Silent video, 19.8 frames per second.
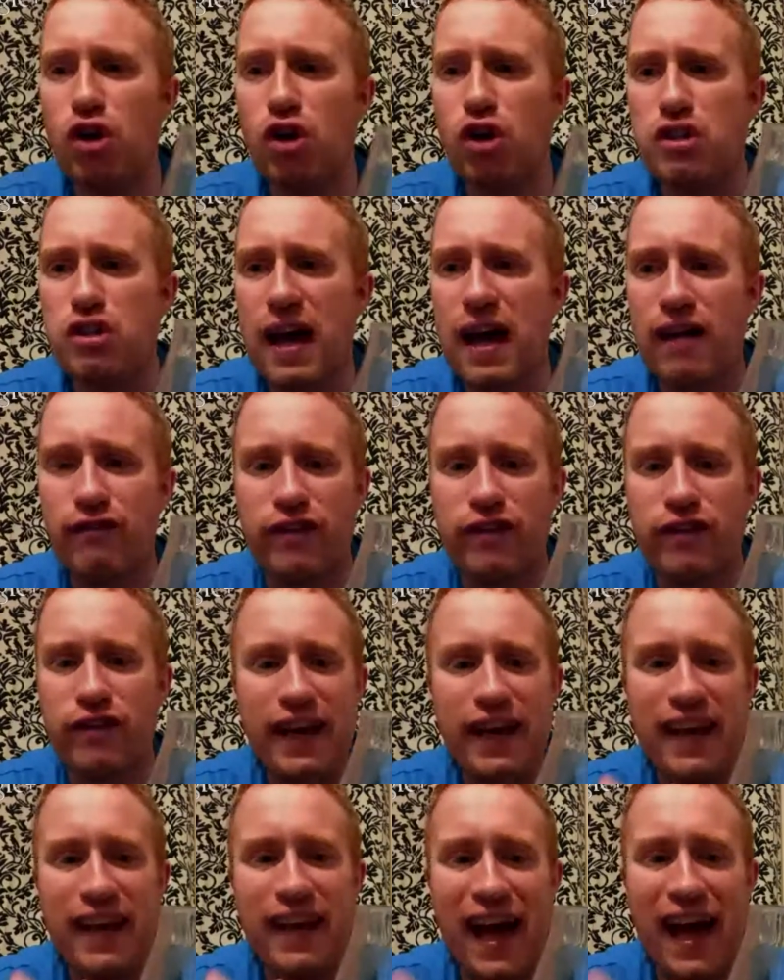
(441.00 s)
it does have,
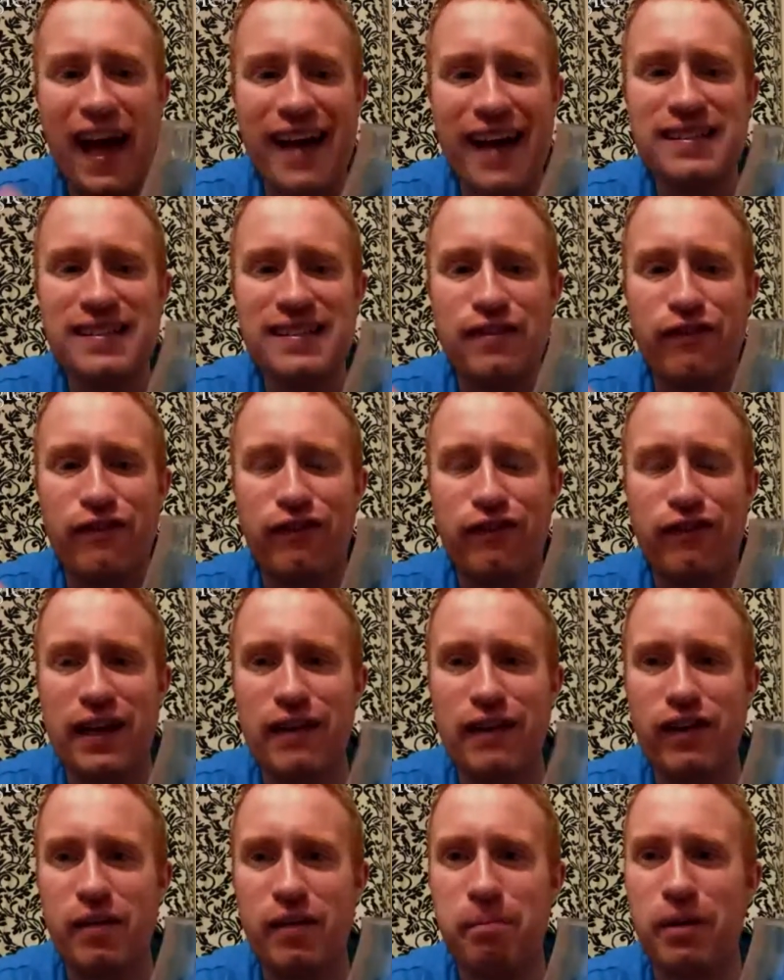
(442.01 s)
it has the
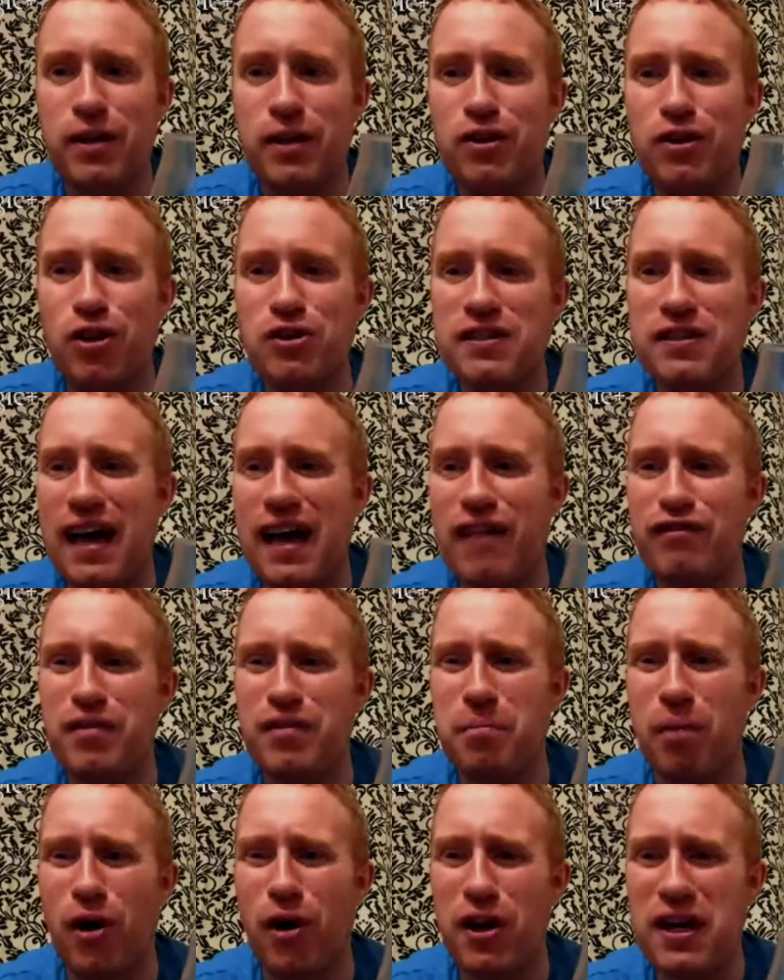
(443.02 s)
flavour, but it doesn't have
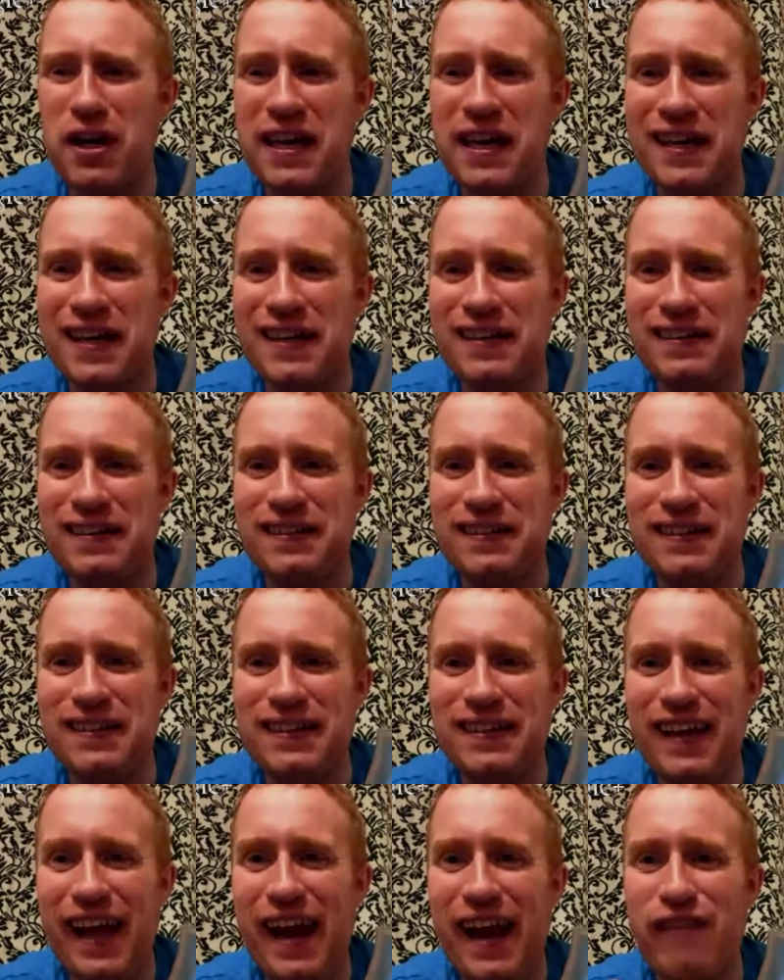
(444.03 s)
the body.
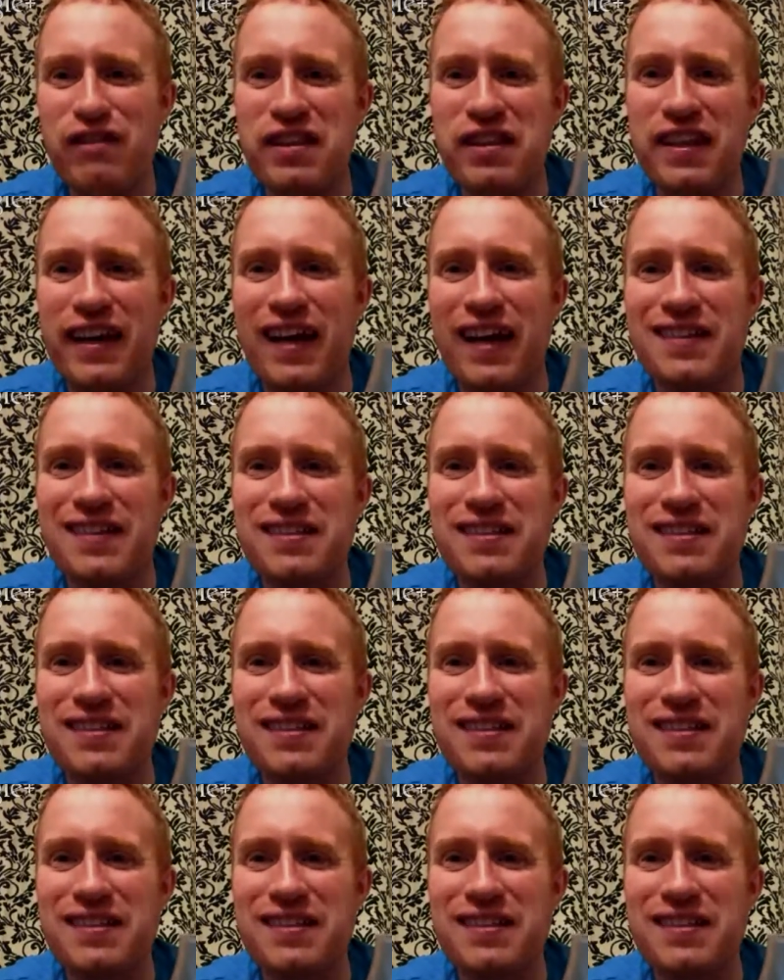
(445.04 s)
Everything